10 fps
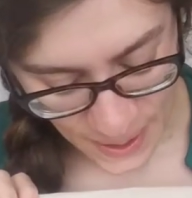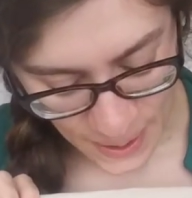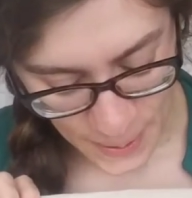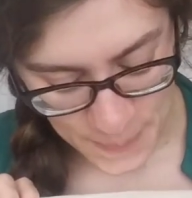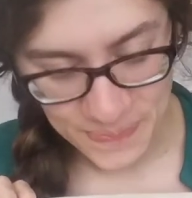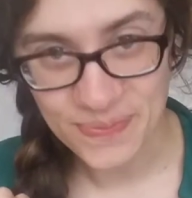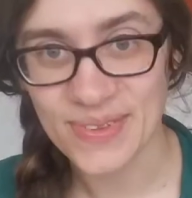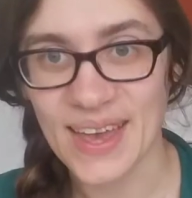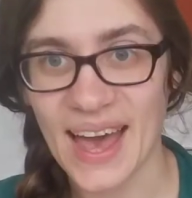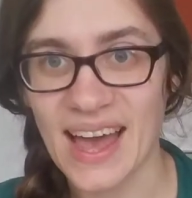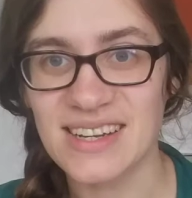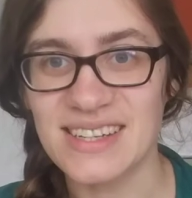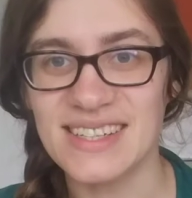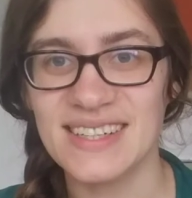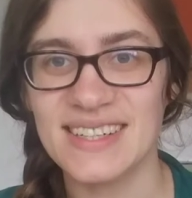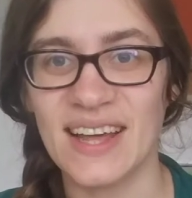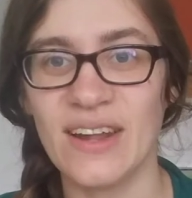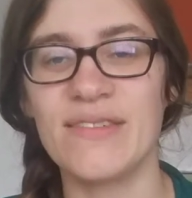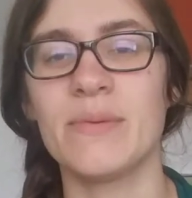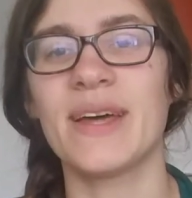And a
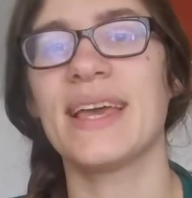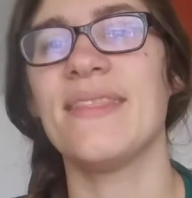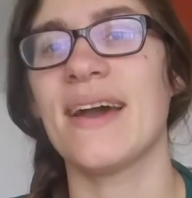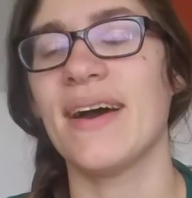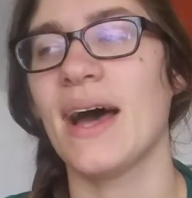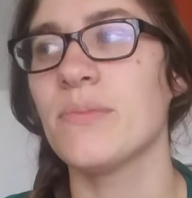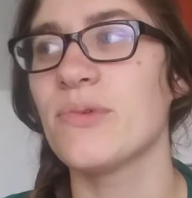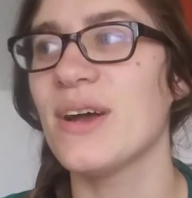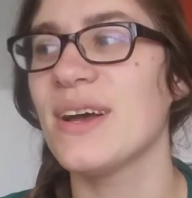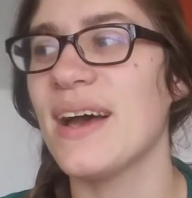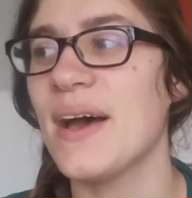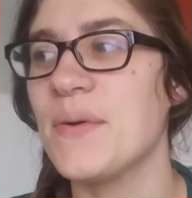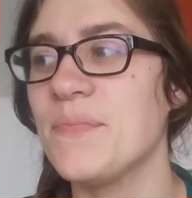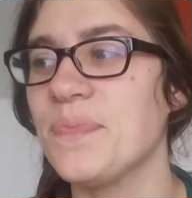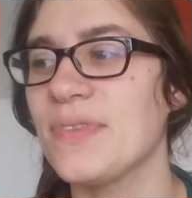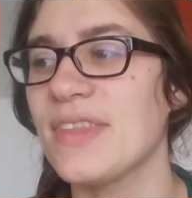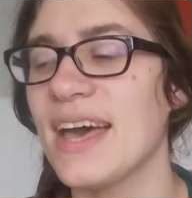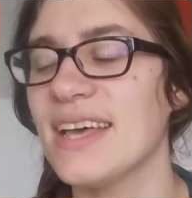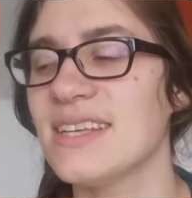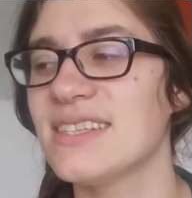lot of them, like in the Alhambra,
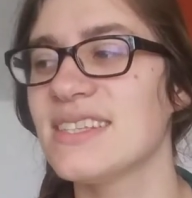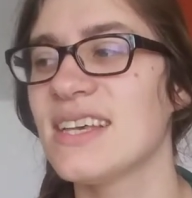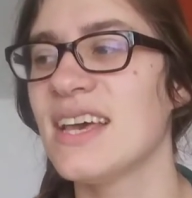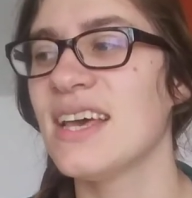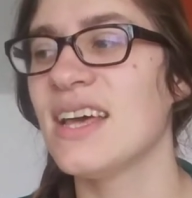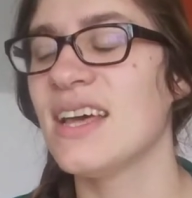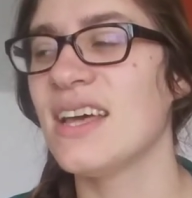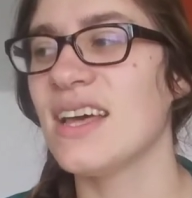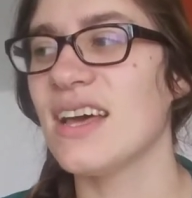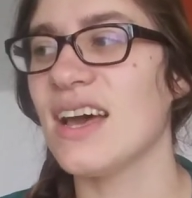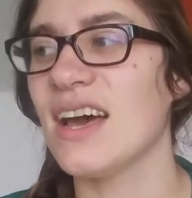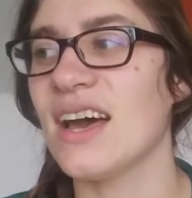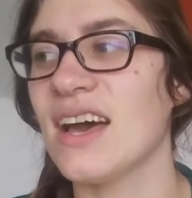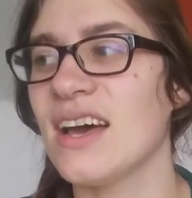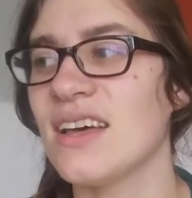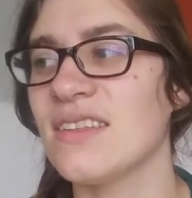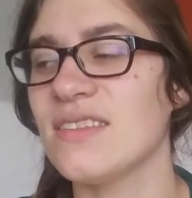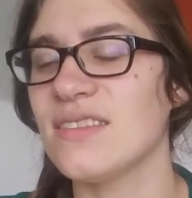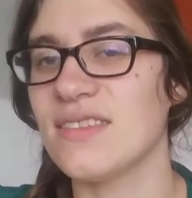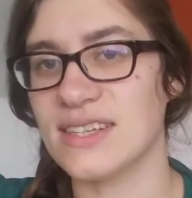there's
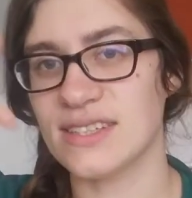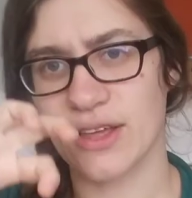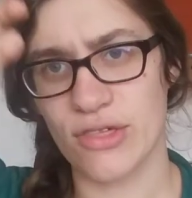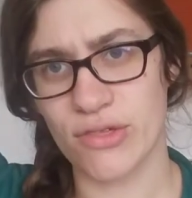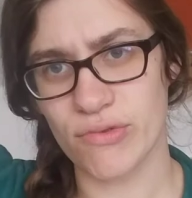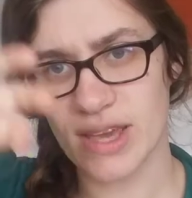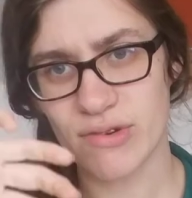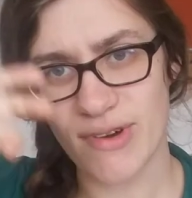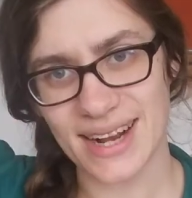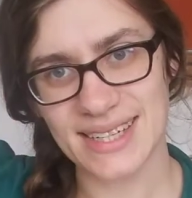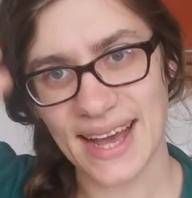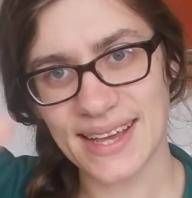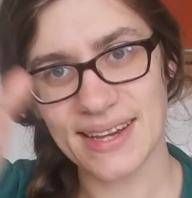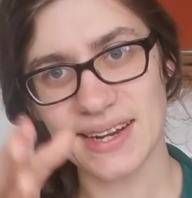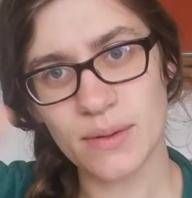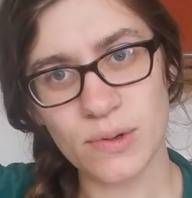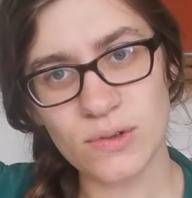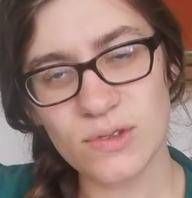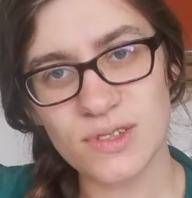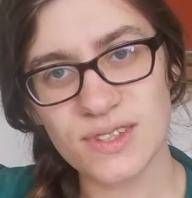like three rectangular
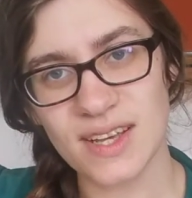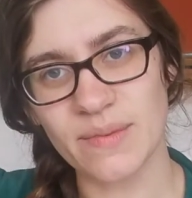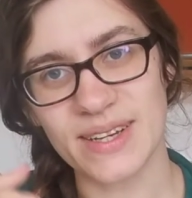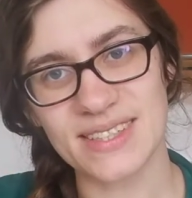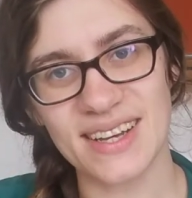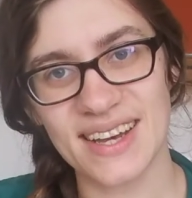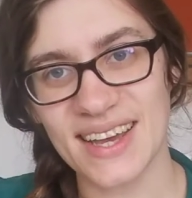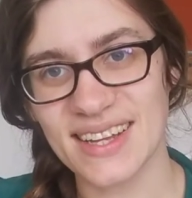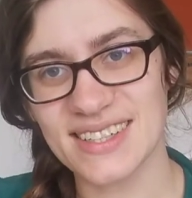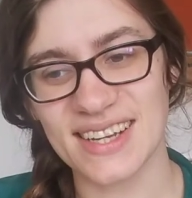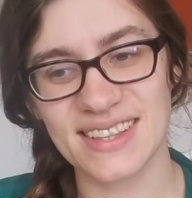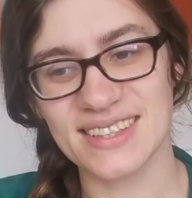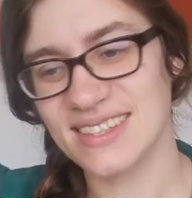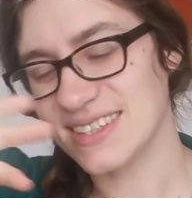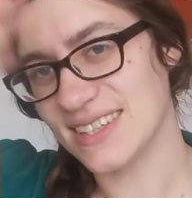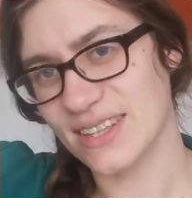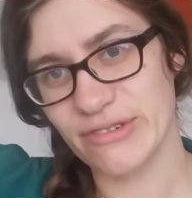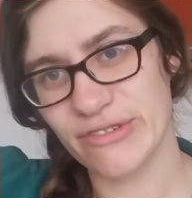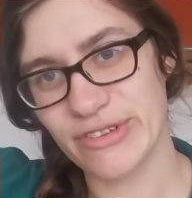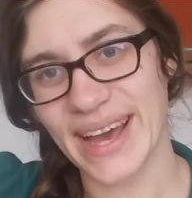pools side by side. And just like the
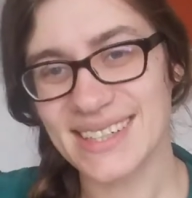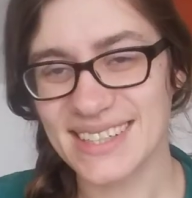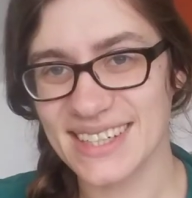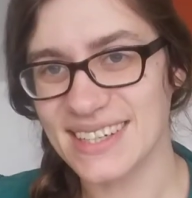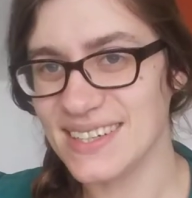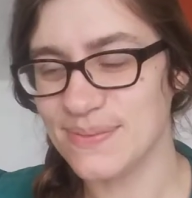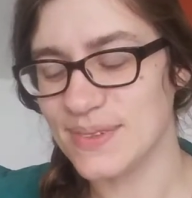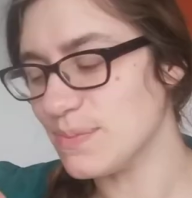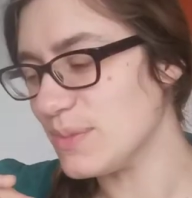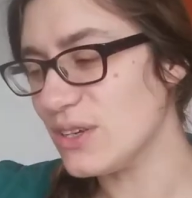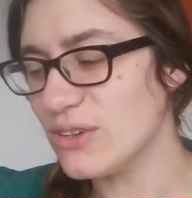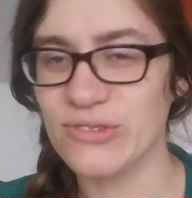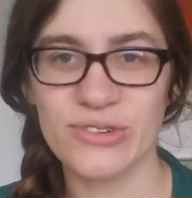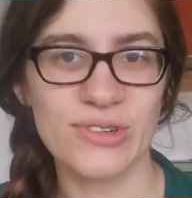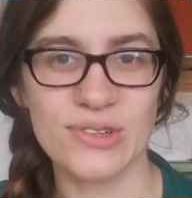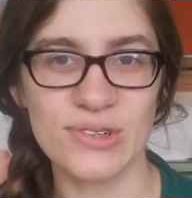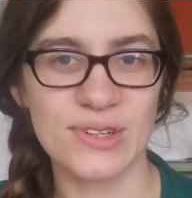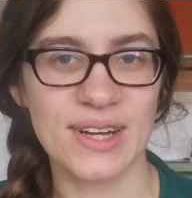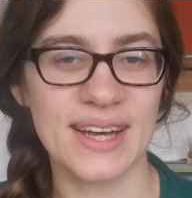reflection is beautiful.